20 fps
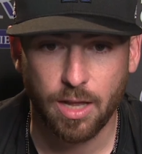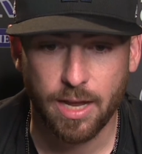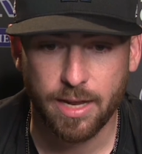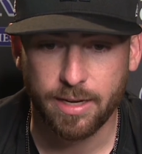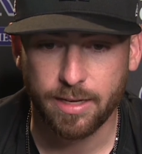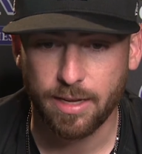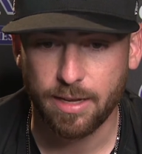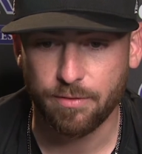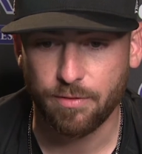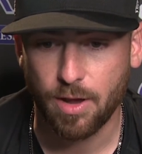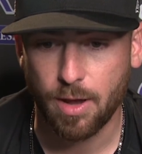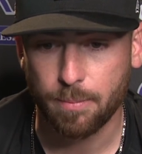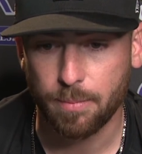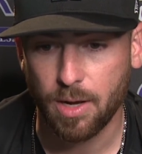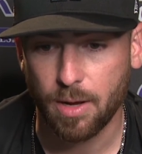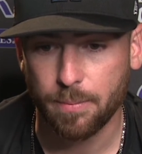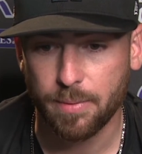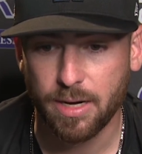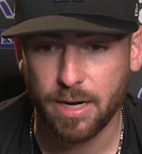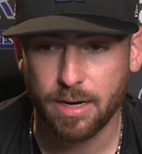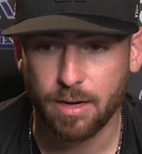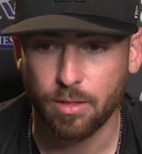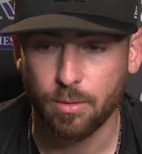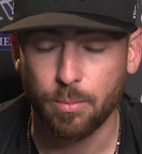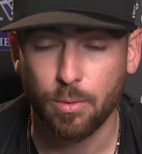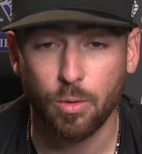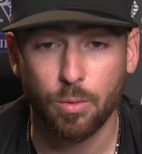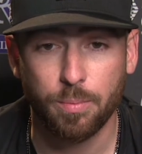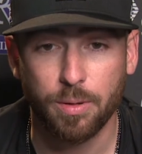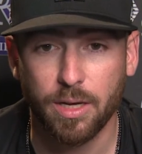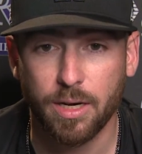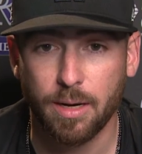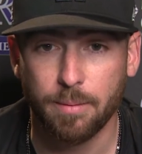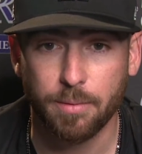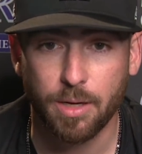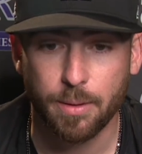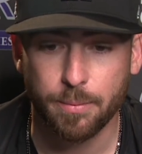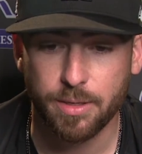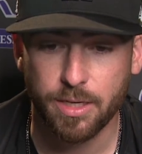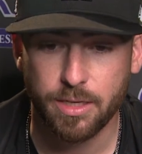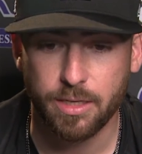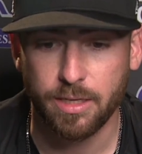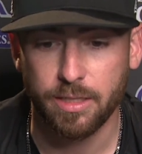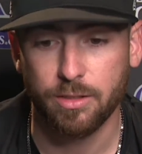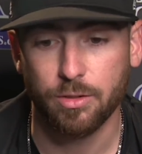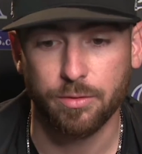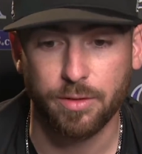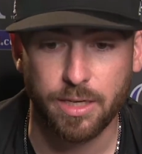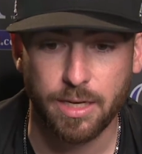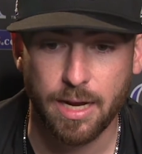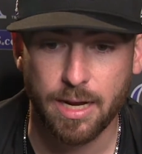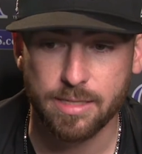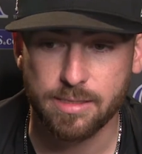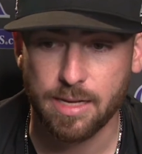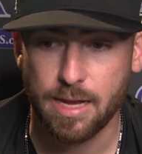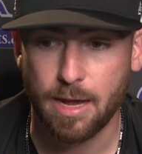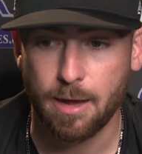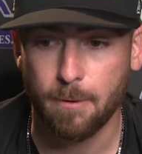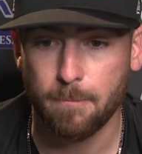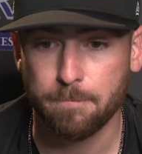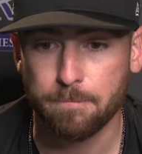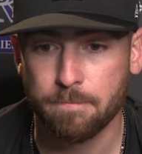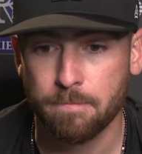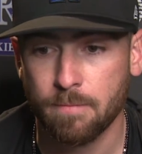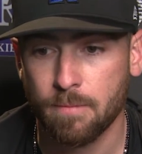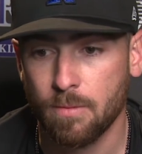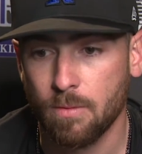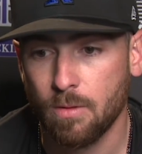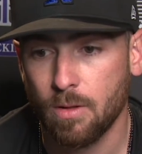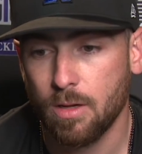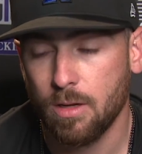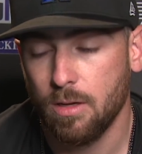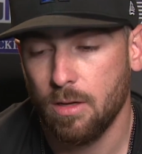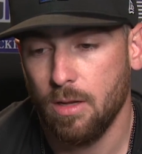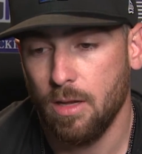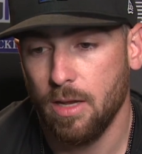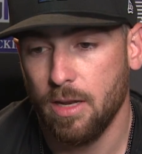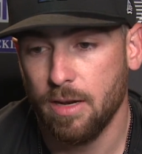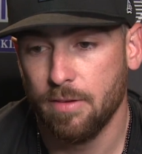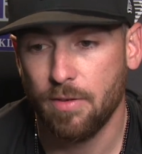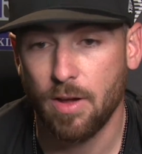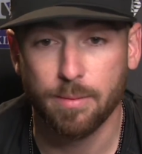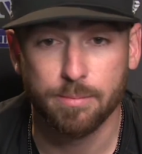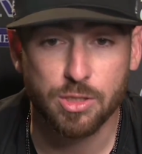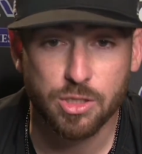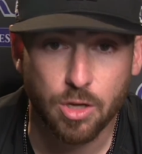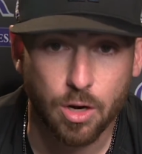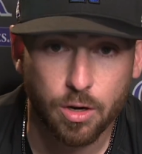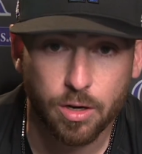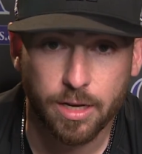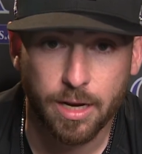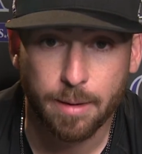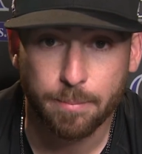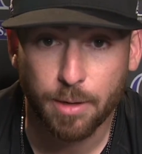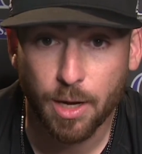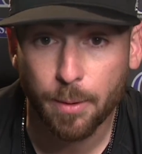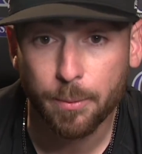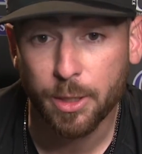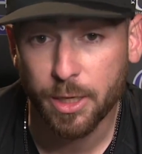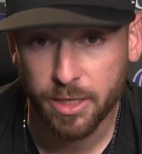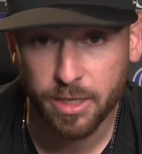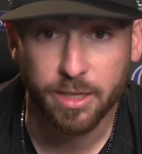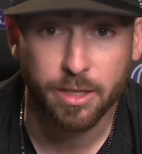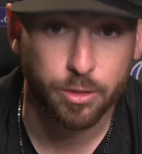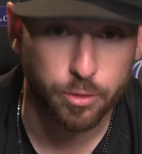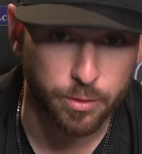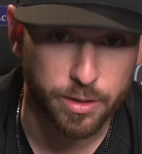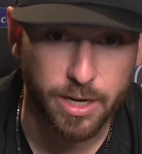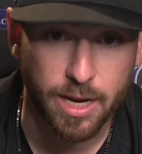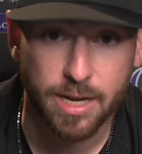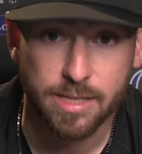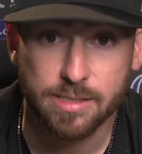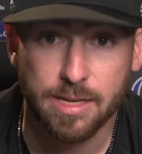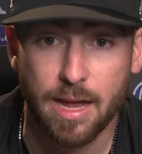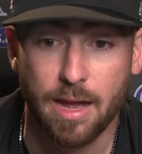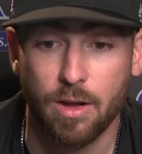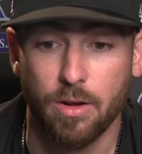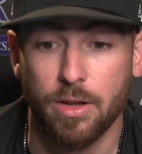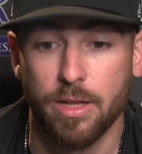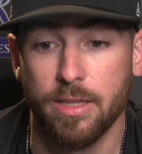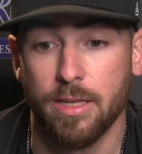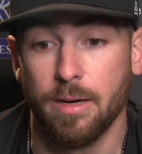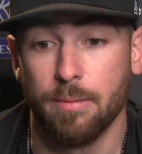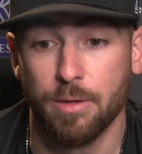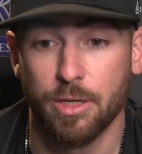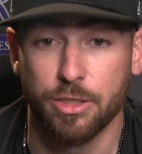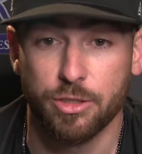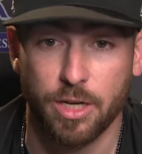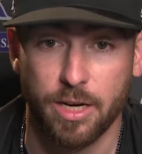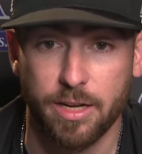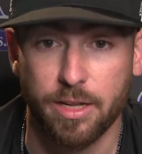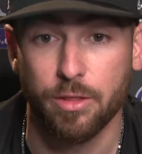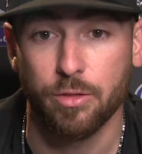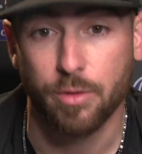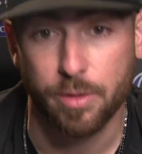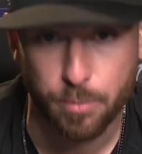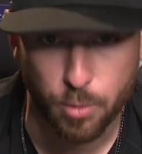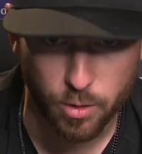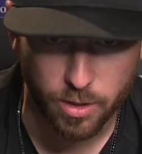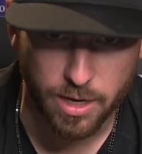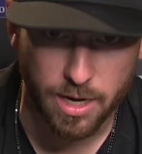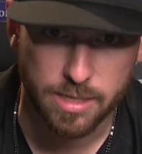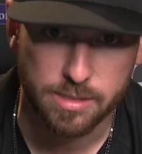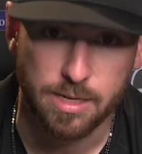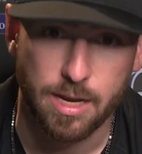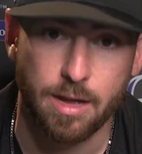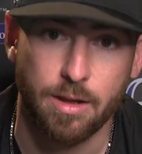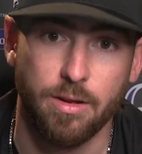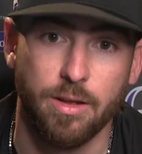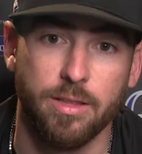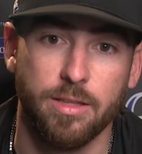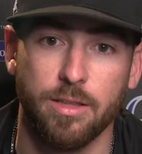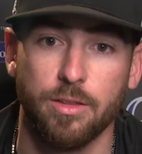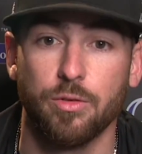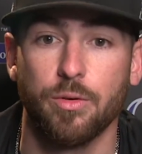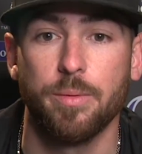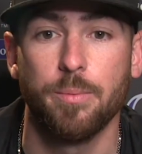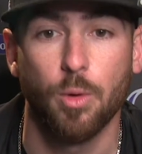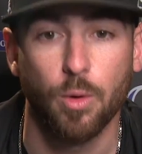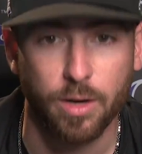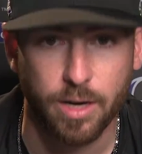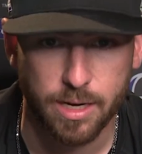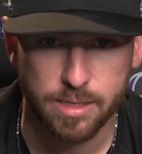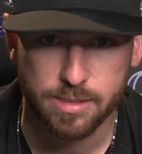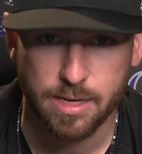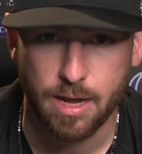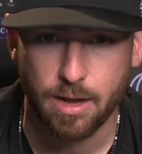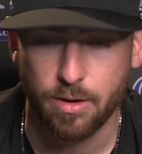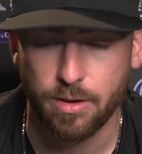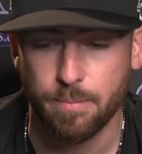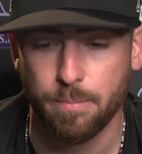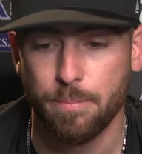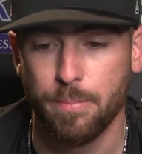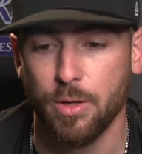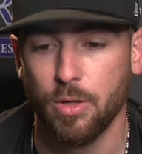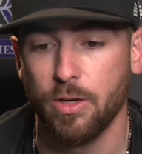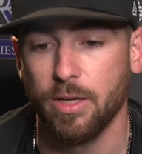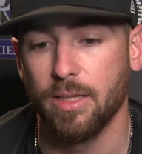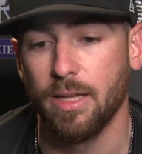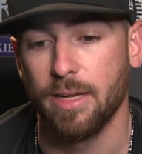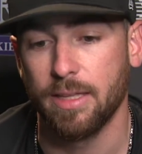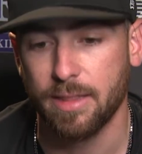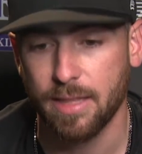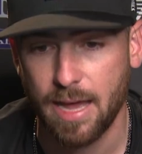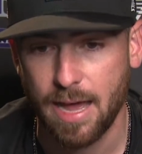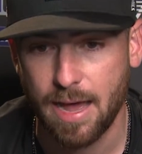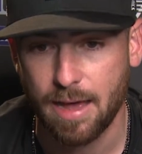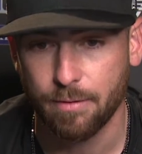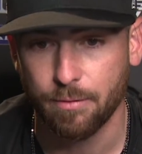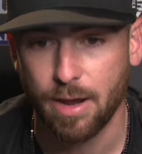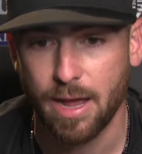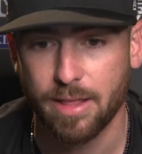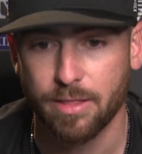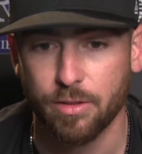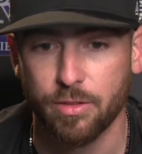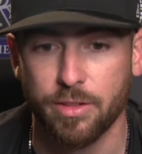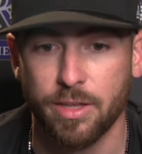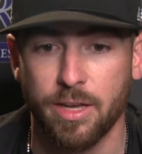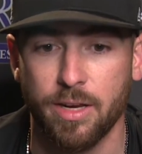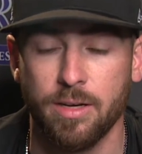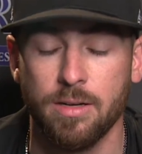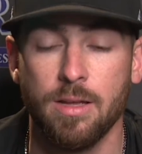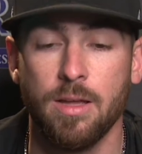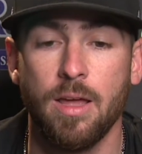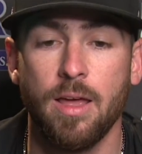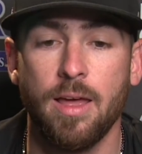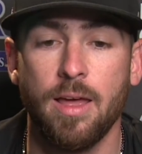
like if I'm coming out of the bullpen, I'm coming in to get three guys out and if I'm starting, I'm coming in to get three guys out, and then I'm going to try to get three more guys out, and then three more guys out, and build it like that rather than,